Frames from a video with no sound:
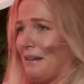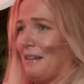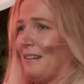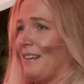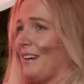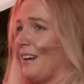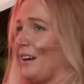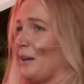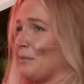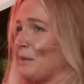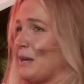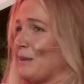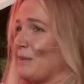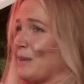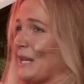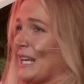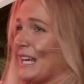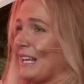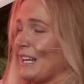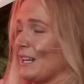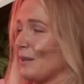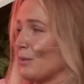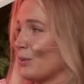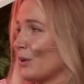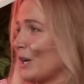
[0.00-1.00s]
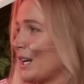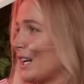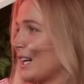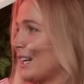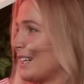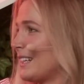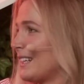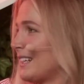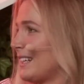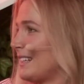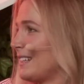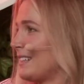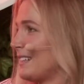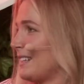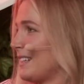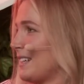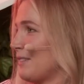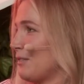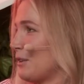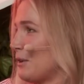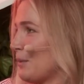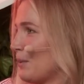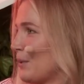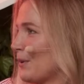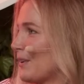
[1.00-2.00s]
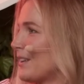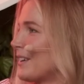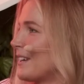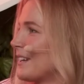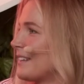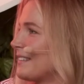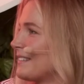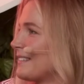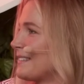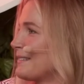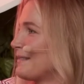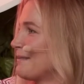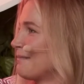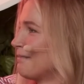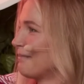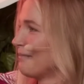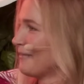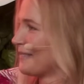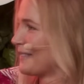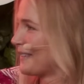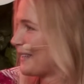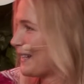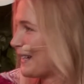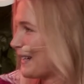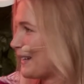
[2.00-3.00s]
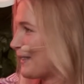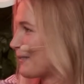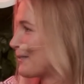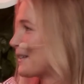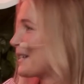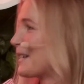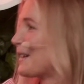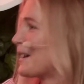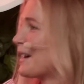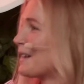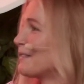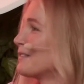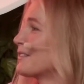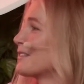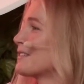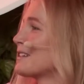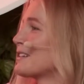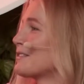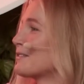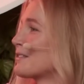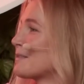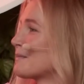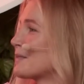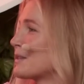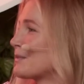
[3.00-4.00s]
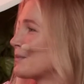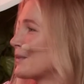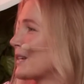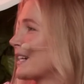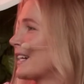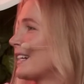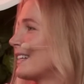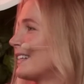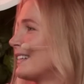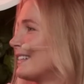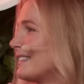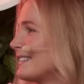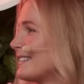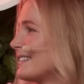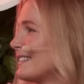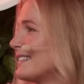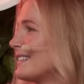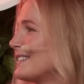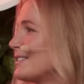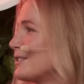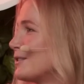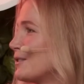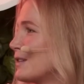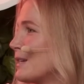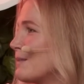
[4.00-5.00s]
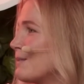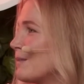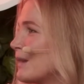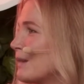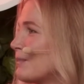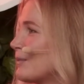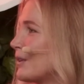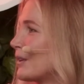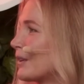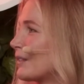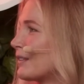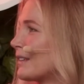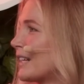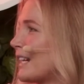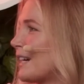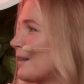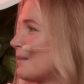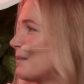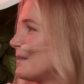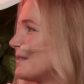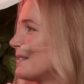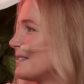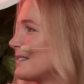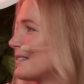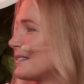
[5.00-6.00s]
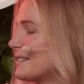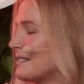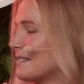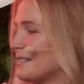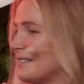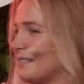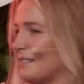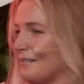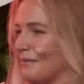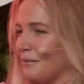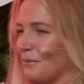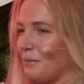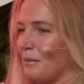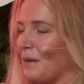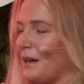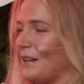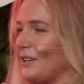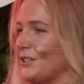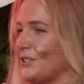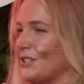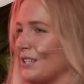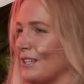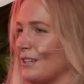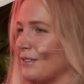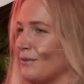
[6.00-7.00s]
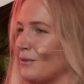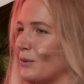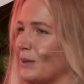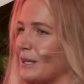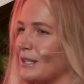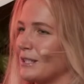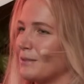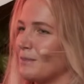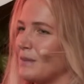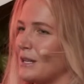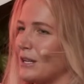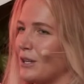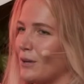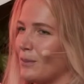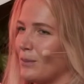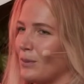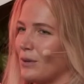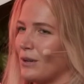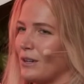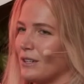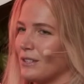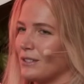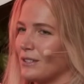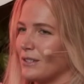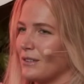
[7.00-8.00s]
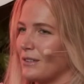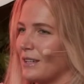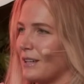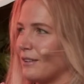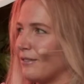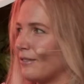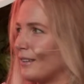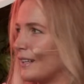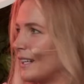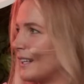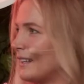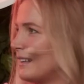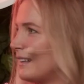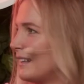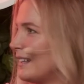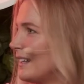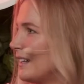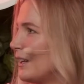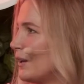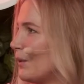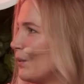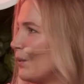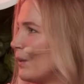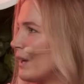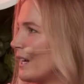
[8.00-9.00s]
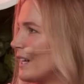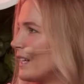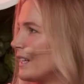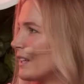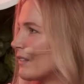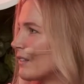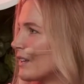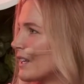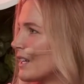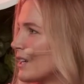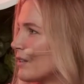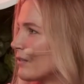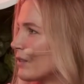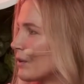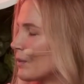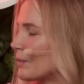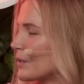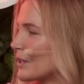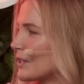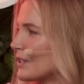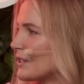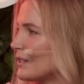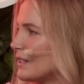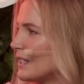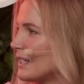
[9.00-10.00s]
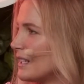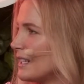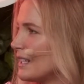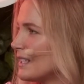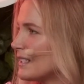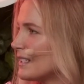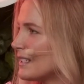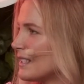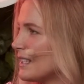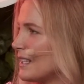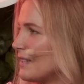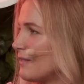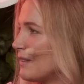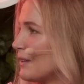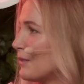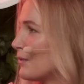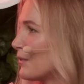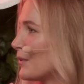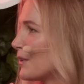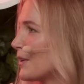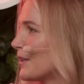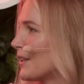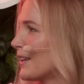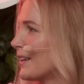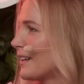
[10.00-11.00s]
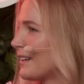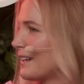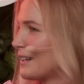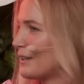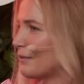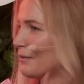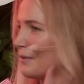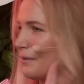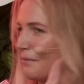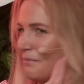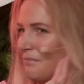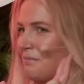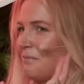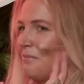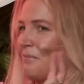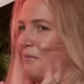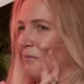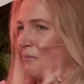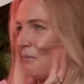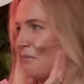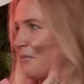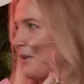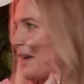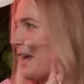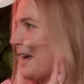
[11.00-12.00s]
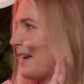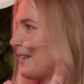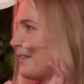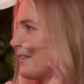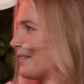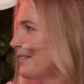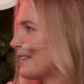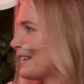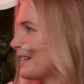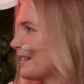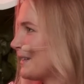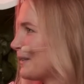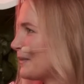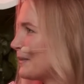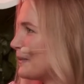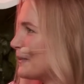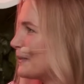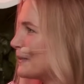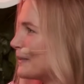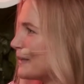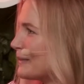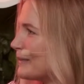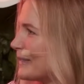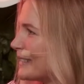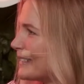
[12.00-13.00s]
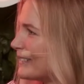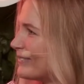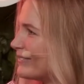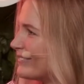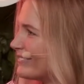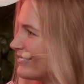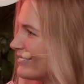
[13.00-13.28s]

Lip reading: maybe getting pregnant, giving birth, recovering from the pregnancies, doing mammograms, managing one's menopause. So definitely a wide array of opportunities, even for the kind of healthy woman.